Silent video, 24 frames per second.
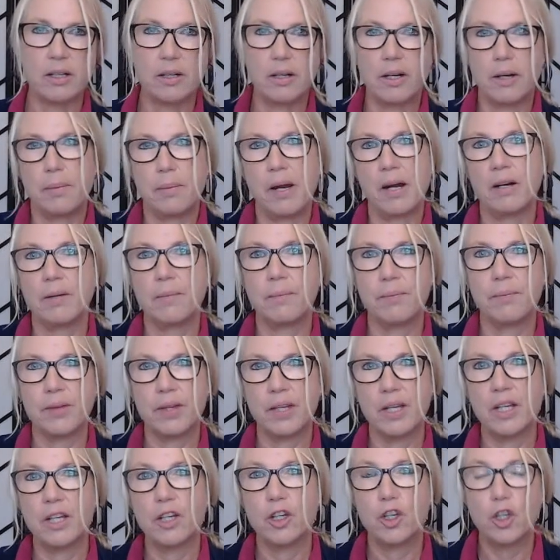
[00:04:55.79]
apparent
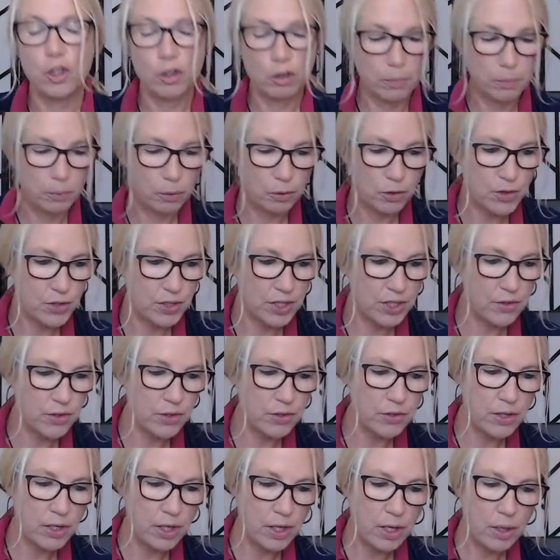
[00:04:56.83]
incurable
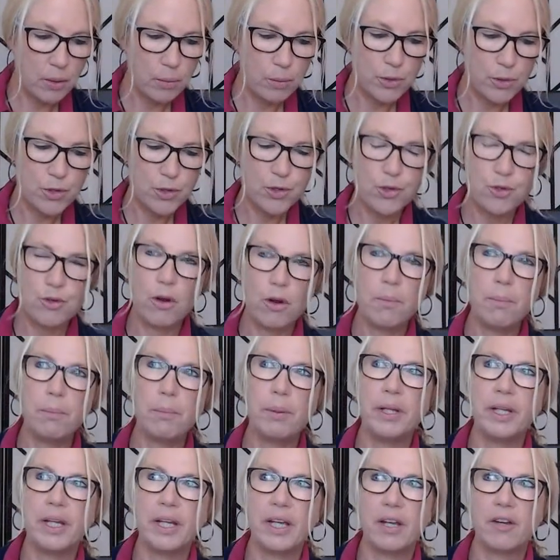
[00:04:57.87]
diseases was a strong
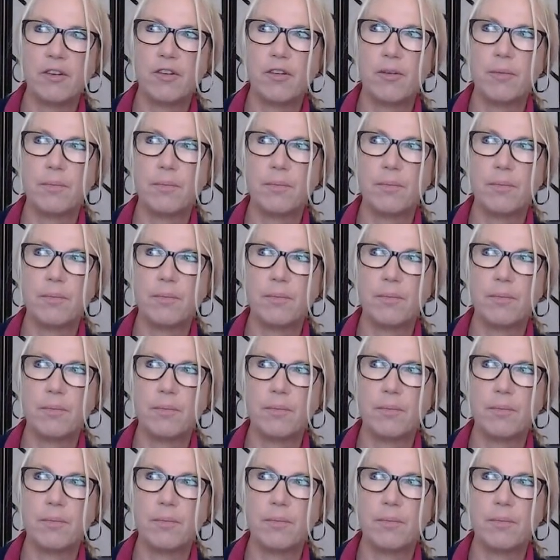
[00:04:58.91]
belief.